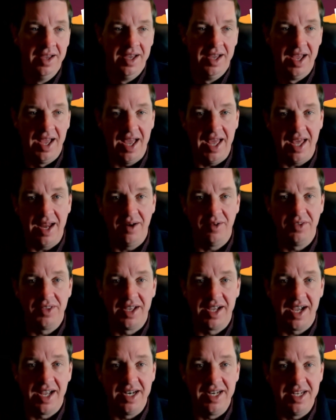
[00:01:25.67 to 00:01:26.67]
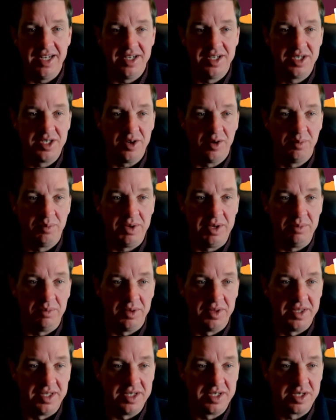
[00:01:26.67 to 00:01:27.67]
I don't think I need to show people
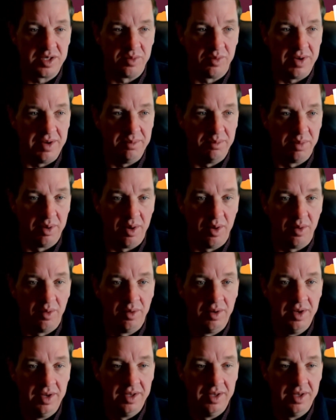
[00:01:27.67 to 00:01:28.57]
this stream, bro.